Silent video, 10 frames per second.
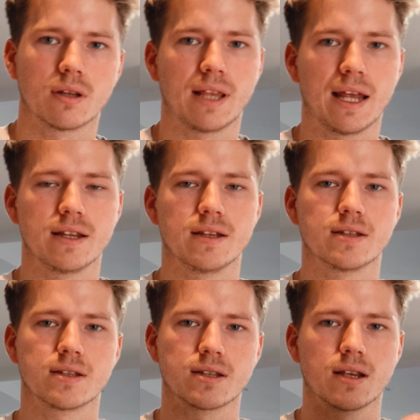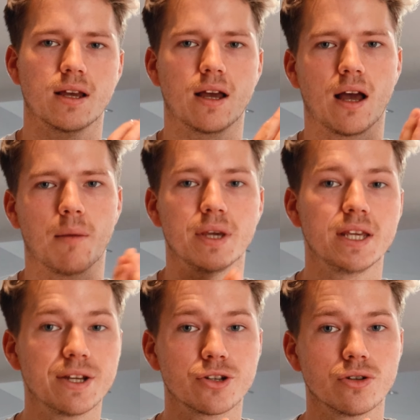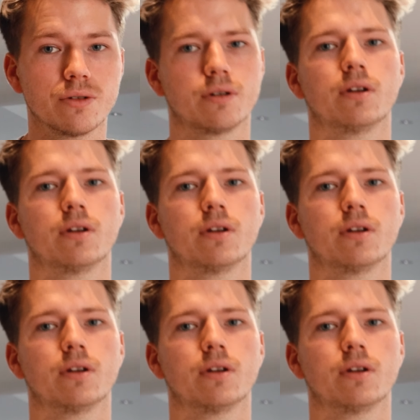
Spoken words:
That is a me issue.